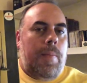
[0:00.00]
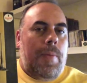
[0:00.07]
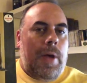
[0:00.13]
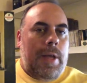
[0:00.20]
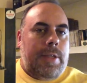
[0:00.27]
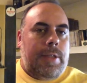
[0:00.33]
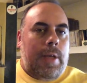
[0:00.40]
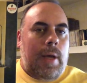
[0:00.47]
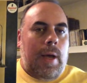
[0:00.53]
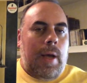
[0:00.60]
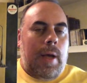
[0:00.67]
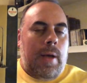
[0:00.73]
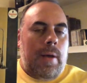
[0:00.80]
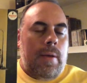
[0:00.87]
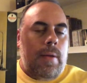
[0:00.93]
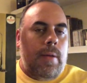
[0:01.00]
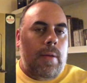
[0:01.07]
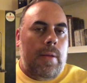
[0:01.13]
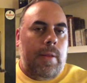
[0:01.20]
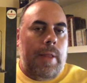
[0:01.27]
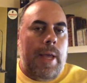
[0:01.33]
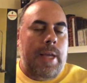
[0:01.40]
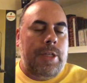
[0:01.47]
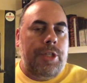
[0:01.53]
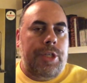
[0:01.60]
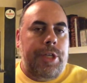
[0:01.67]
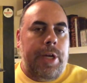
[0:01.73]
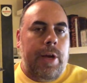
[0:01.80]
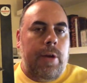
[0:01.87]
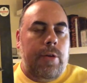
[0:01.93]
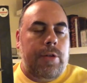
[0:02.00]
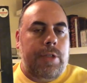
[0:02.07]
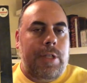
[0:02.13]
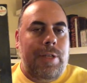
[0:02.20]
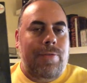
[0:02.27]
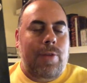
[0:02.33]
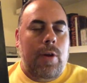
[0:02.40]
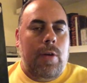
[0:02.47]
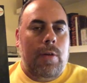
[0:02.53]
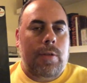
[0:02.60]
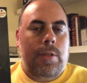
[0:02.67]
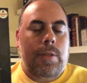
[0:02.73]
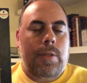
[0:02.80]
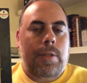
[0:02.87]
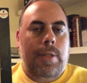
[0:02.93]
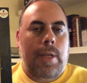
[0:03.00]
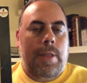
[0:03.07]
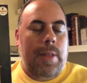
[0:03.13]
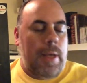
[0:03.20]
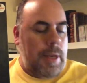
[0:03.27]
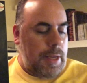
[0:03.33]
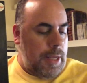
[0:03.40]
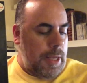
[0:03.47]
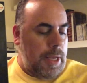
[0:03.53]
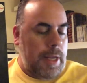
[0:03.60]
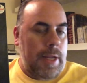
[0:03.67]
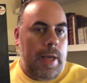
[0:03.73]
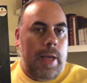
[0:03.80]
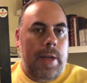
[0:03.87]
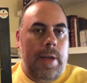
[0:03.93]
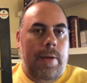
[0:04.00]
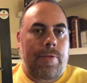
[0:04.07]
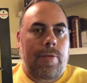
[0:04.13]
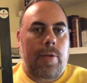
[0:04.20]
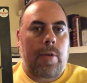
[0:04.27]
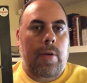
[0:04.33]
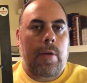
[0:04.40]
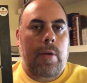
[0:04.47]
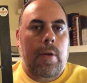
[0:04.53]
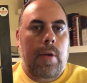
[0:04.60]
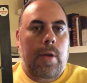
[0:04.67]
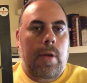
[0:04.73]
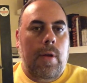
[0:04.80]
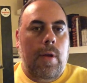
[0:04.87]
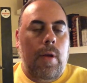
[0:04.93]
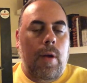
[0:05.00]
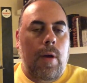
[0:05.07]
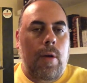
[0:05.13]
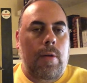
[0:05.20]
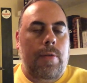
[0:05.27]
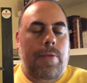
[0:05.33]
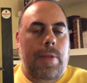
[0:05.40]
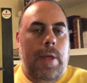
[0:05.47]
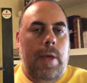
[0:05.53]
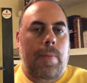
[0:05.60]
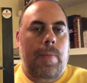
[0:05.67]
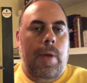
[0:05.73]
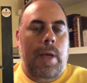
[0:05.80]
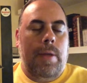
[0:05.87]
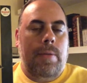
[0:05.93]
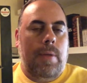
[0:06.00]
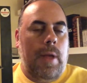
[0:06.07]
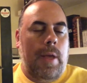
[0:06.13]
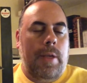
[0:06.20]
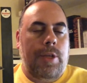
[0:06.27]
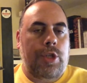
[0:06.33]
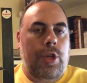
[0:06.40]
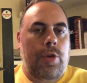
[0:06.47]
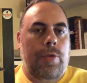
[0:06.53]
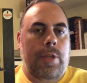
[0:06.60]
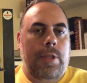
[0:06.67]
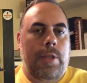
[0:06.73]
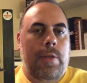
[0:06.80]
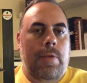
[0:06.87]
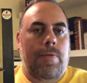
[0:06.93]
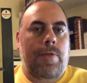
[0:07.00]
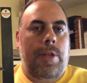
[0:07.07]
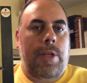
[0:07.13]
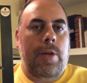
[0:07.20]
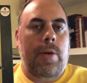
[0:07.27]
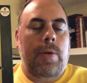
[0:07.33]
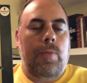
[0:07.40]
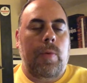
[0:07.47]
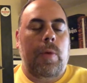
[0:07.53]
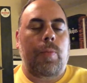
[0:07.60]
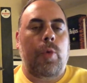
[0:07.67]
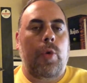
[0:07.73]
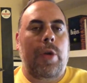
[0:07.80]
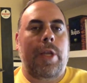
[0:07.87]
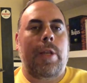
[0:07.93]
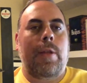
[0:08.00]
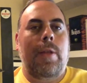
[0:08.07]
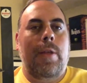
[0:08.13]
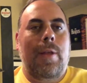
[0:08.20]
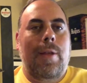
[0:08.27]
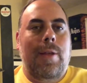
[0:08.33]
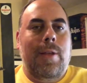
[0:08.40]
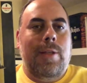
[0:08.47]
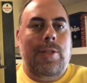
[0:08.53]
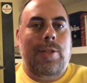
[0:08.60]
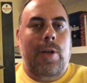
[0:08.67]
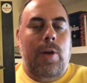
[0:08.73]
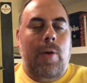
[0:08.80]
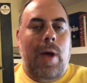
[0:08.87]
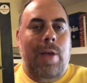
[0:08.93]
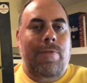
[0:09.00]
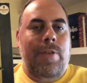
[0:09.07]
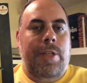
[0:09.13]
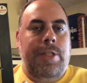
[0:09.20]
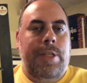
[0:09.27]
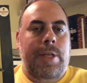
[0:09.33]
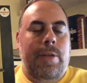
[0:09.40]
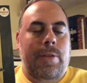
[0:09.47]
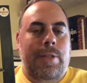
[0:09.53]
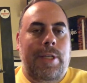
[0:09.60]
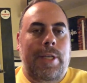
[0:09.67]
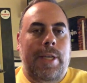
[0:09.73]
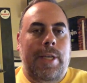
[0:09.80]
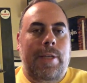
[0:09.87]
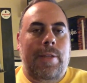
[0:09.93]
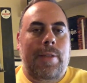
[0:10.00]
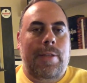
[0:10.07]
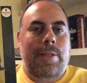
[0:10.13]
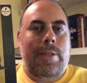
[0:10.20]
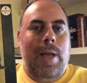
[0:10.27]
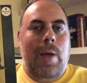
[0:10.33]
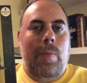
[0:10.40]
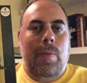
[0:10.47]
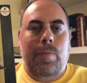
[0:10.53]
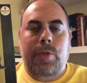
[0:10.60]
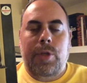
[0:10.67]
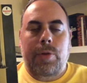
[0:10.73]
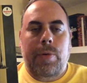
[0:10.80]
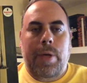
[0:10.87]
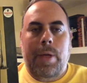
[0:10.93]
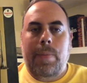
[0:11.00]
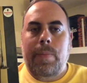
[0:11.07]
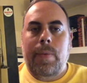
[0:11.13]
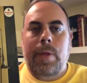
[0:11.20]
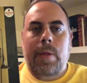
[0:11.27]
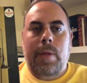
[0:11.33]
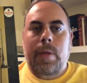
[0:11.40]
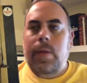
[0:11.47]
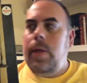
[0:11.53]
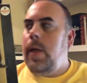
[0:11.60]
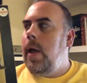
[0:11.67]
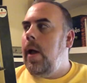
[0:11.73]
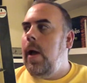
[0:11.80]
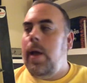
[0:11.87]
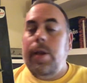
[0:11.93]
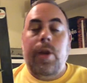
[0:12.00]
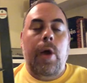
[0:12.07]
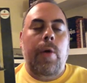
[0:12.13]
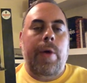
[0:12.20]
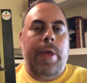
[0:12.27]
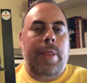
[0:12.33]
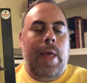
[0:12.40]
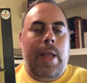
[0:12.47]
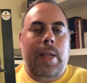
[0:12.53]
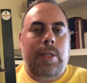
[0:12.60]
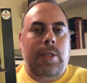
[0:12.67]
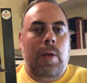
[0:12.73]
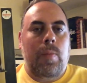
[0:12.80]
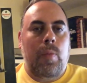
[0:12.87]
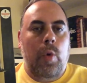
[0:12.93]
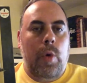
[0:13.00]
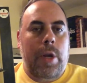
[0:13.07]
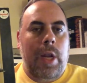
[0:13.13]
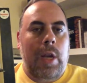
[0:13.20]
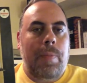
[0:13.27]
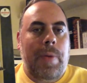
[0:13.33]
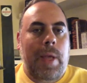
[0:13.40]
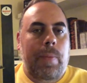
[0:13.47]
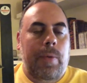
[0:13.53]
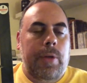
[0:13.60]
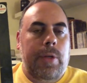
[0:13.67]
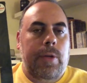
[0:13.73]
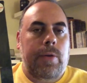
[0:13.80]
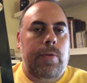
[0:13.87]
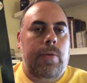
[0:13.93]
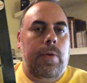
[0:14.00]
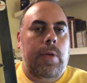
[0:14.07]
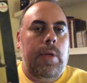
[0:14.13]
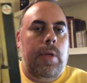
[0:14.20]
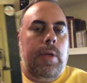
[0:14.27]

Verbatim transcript: but last year, Steve Carlson said that he had never heard of them. I showed this in a video at one point. So I VCLT'd this album to him, knowing that at some point I'd be able to